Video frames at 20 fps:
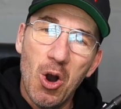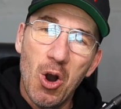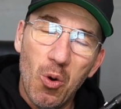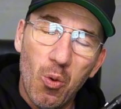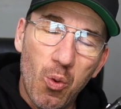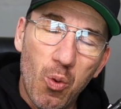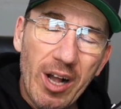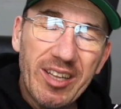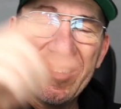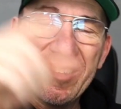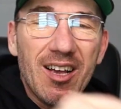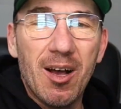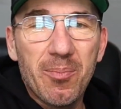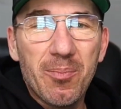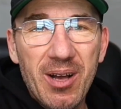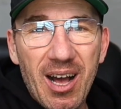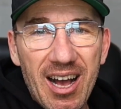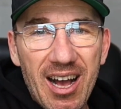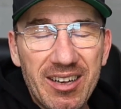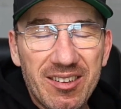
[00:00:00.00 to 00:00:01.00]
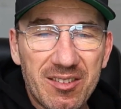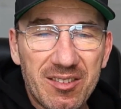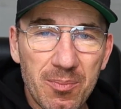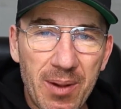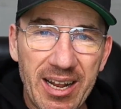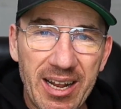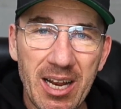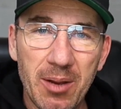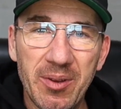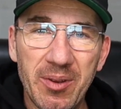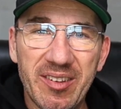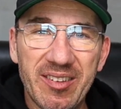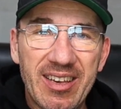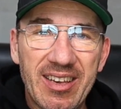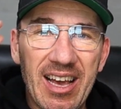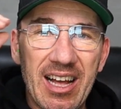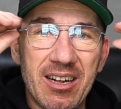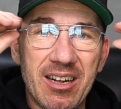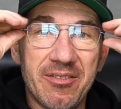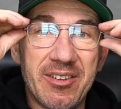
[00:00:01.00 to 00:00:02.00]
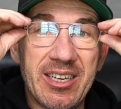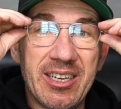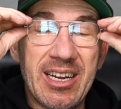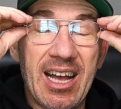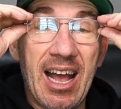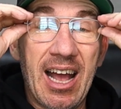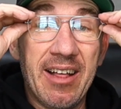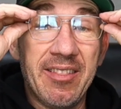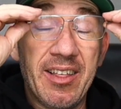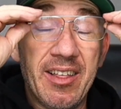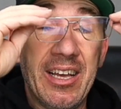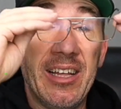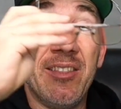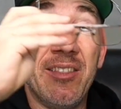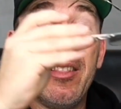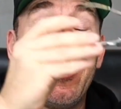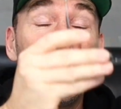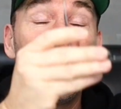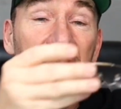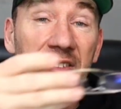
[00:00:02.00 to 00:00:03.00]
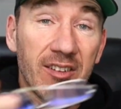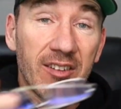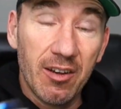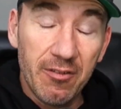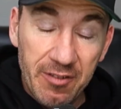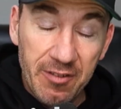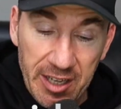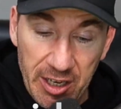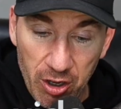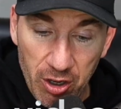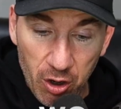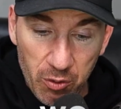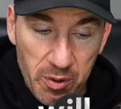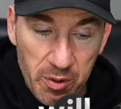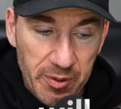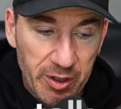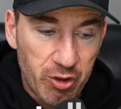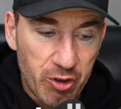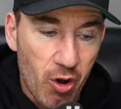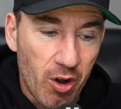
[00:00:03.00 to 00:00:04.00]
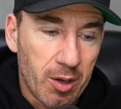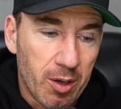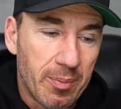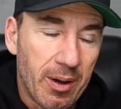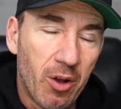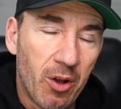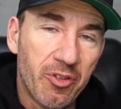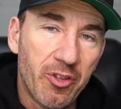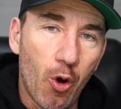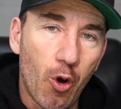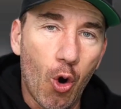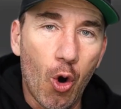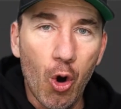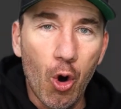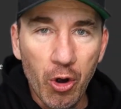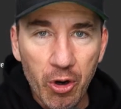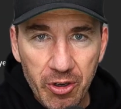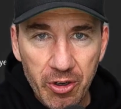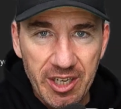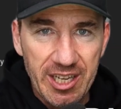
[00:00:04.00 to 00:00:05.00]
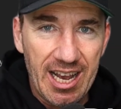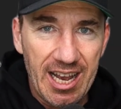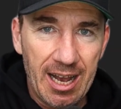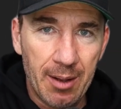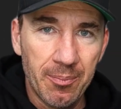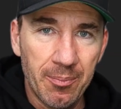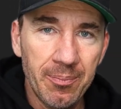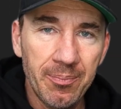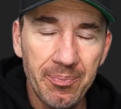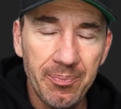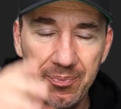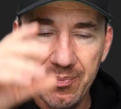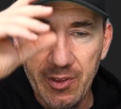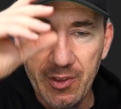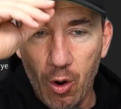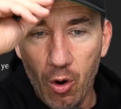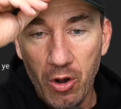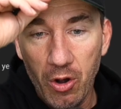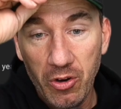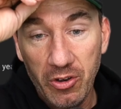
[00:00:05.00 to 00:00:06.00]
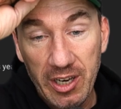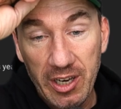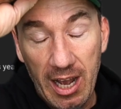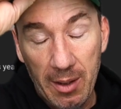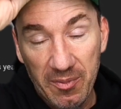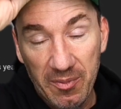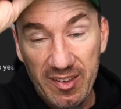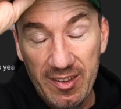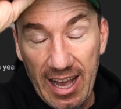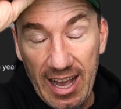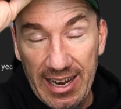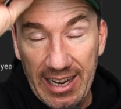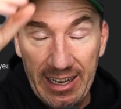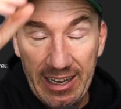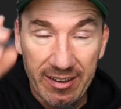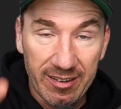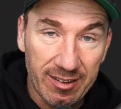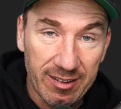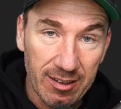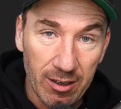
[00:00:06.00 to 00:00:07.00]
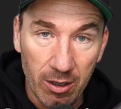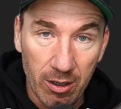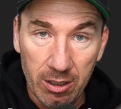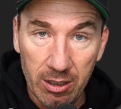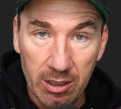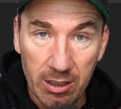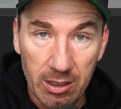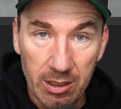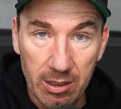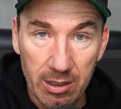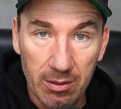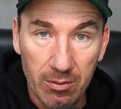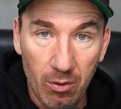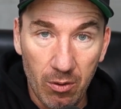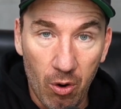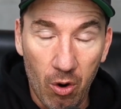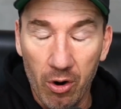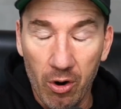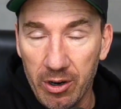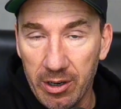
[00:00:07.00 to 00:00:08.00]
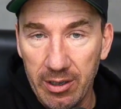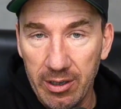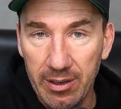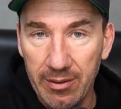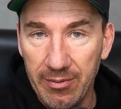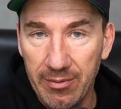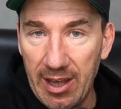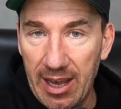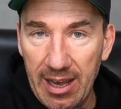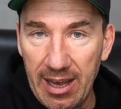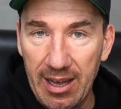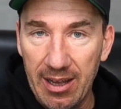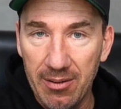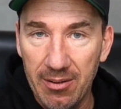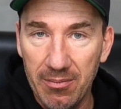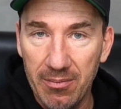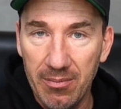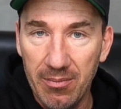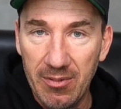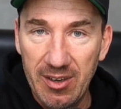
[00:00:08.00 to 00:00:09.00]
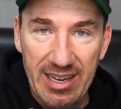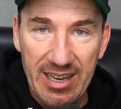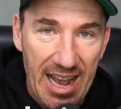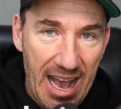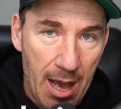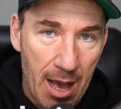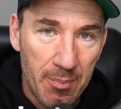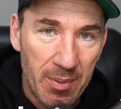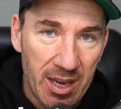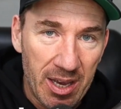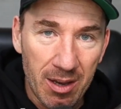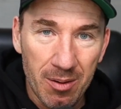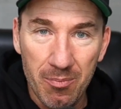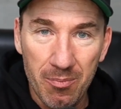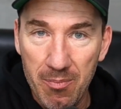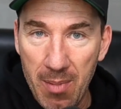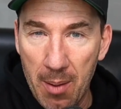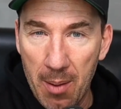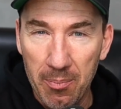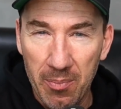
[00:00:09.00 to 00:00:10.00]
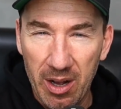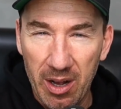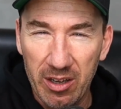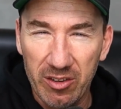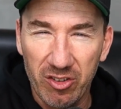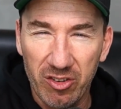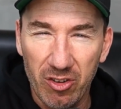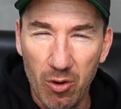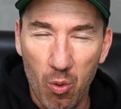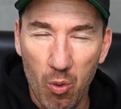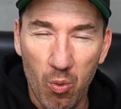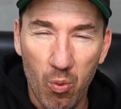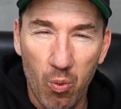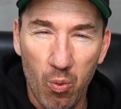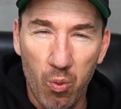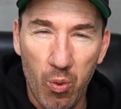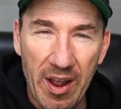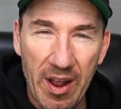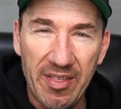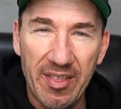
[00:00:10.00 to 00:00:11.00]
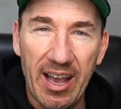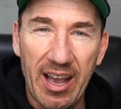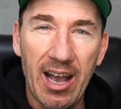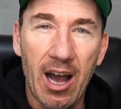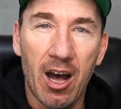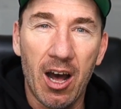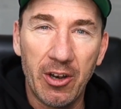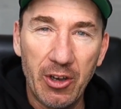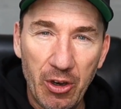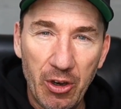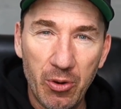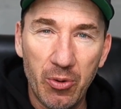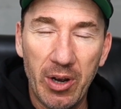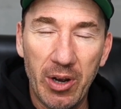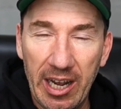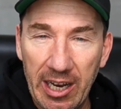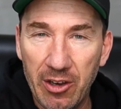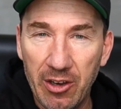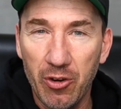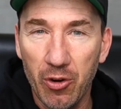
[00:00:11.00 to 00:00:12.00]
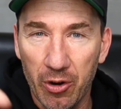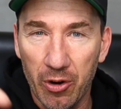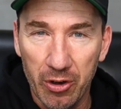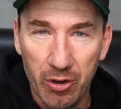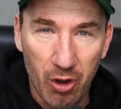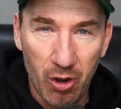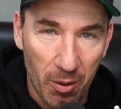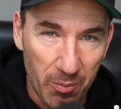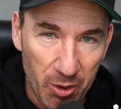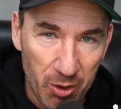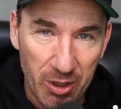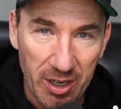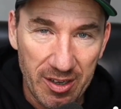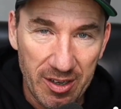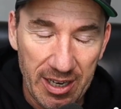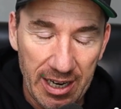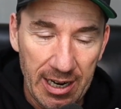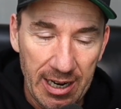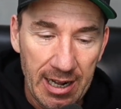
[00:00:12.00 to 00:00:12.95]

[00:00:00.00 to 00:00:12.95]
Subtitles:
What's up, guys? My name is Kelvin, and in this video we will talk about the auto DM settings, or the DMing members when they are new in your community.